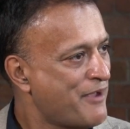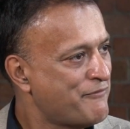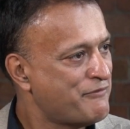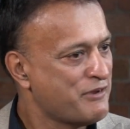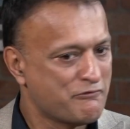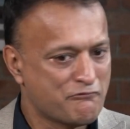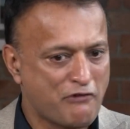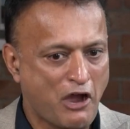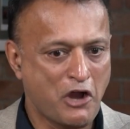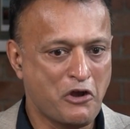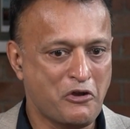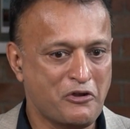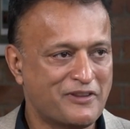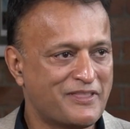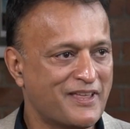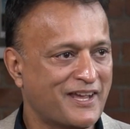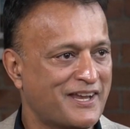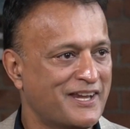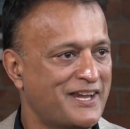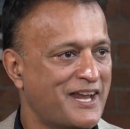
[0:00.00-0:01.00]
every road
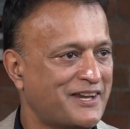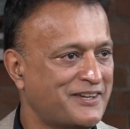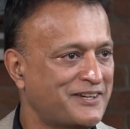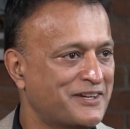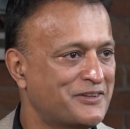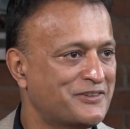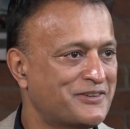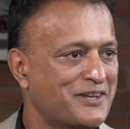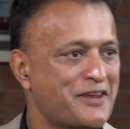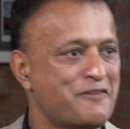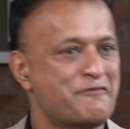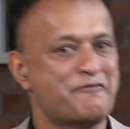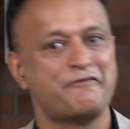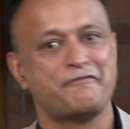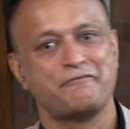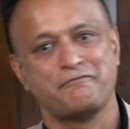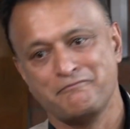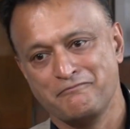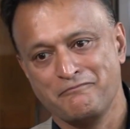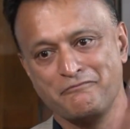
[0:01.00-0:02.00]
that connected, say,
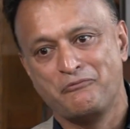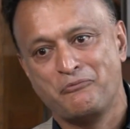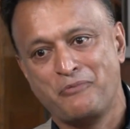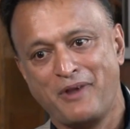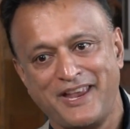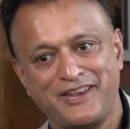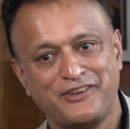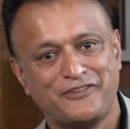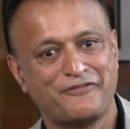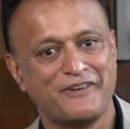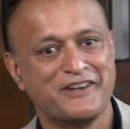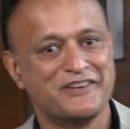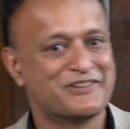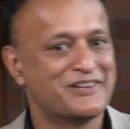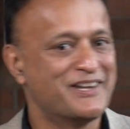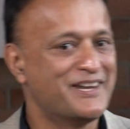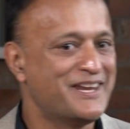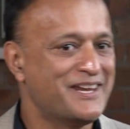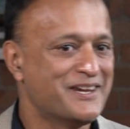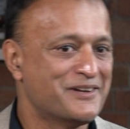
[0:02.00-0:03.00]
East
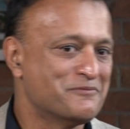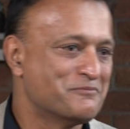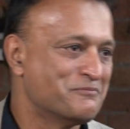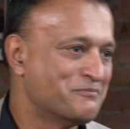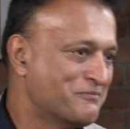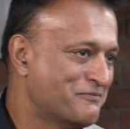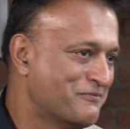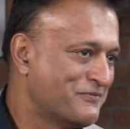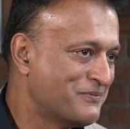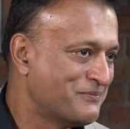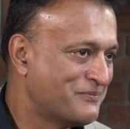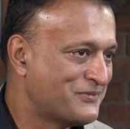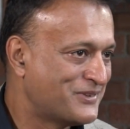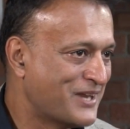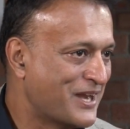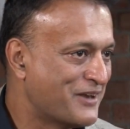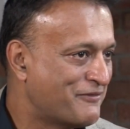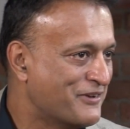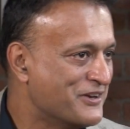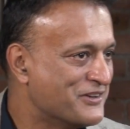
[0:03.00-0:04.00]
Finchley and
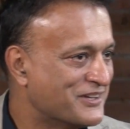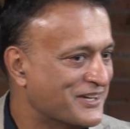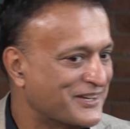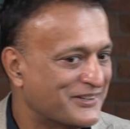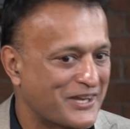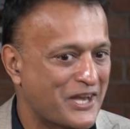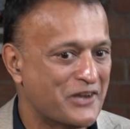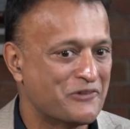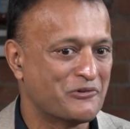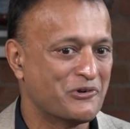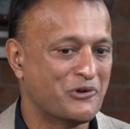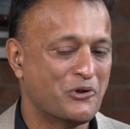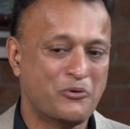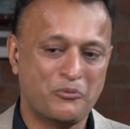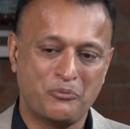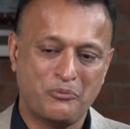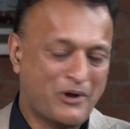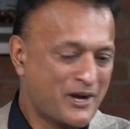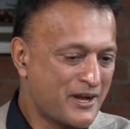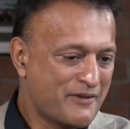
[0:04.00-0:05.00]
Finchley Central or
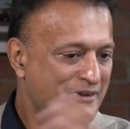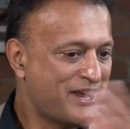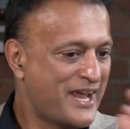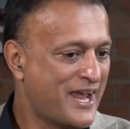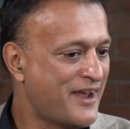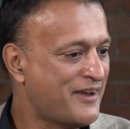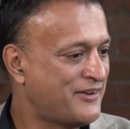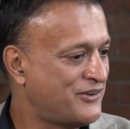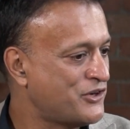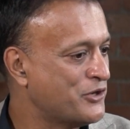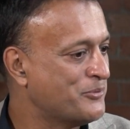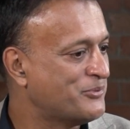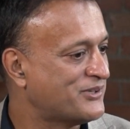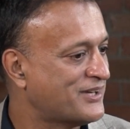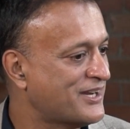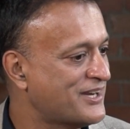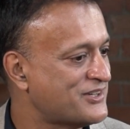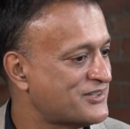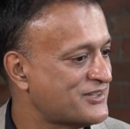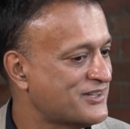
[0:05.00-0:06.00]
whatever air tube
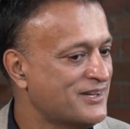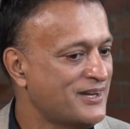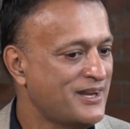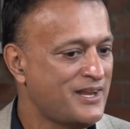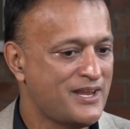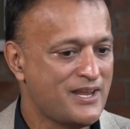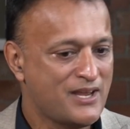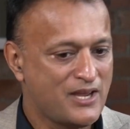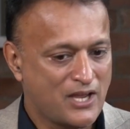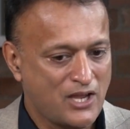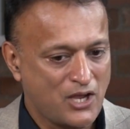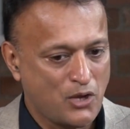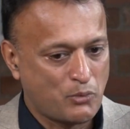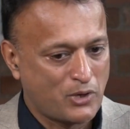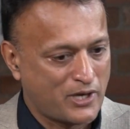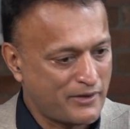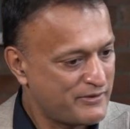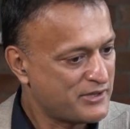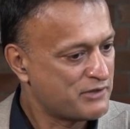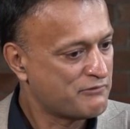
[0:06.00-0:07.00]
station,
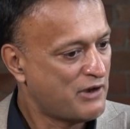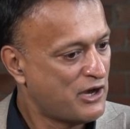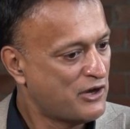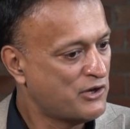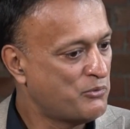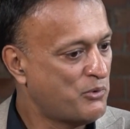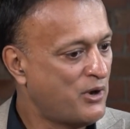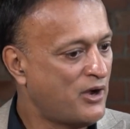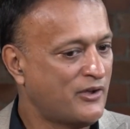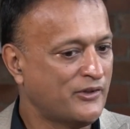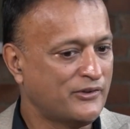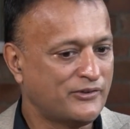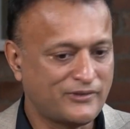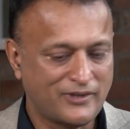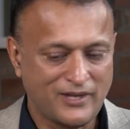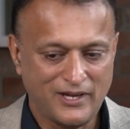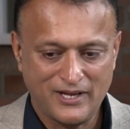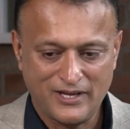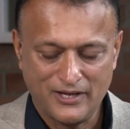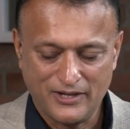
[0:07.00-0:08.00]
whatever the road was,
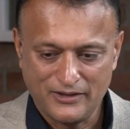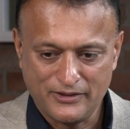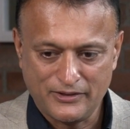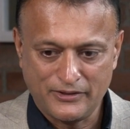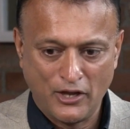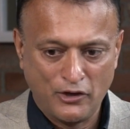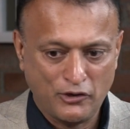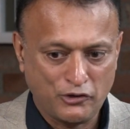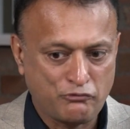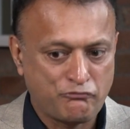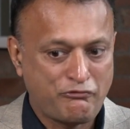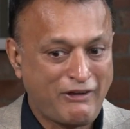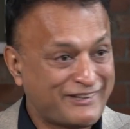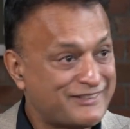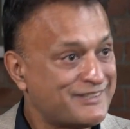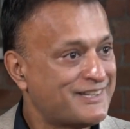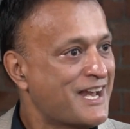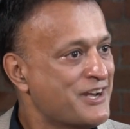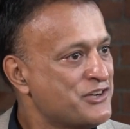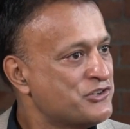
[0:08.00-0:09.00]
those
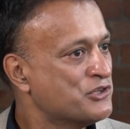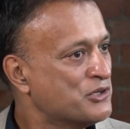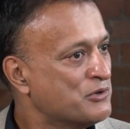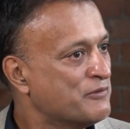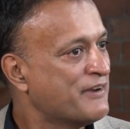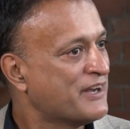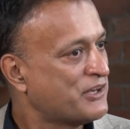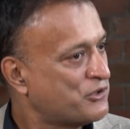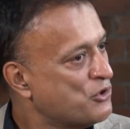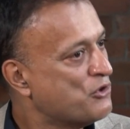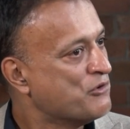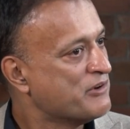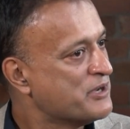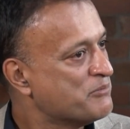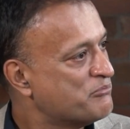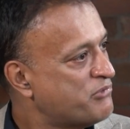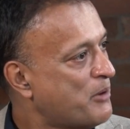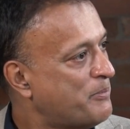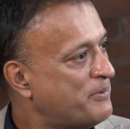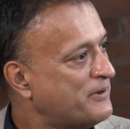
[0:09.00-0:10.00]
residential Victorian
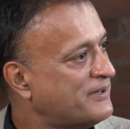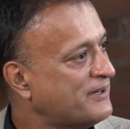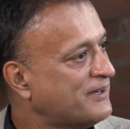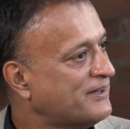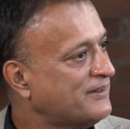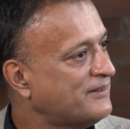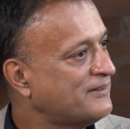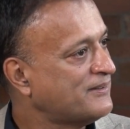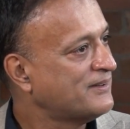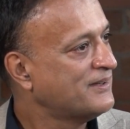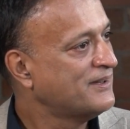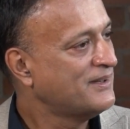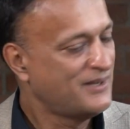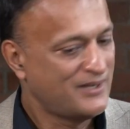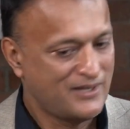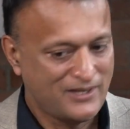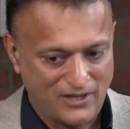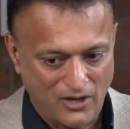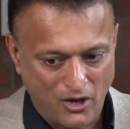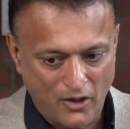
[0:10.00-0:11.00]
properties
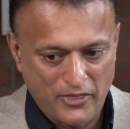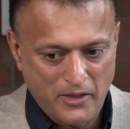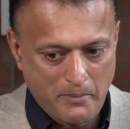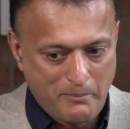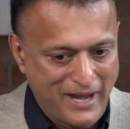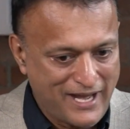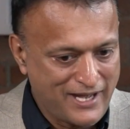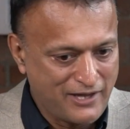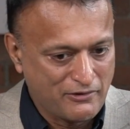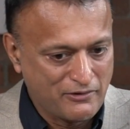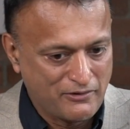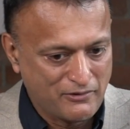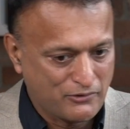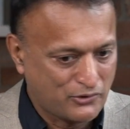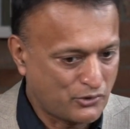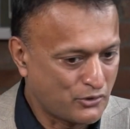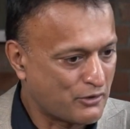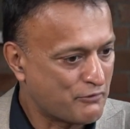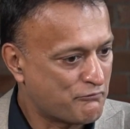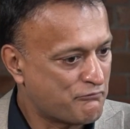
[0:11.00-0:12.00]
on the main
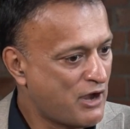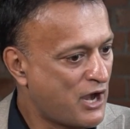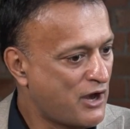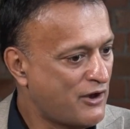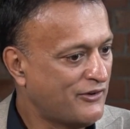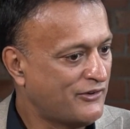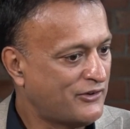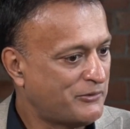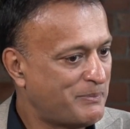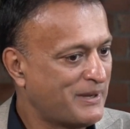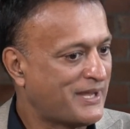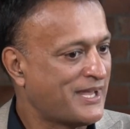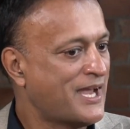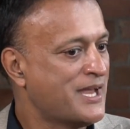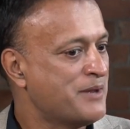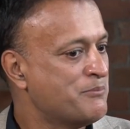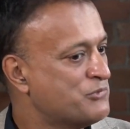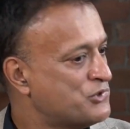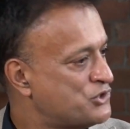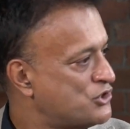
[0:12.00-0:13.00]
sort of roads
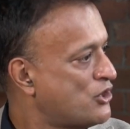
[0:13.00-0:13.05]
became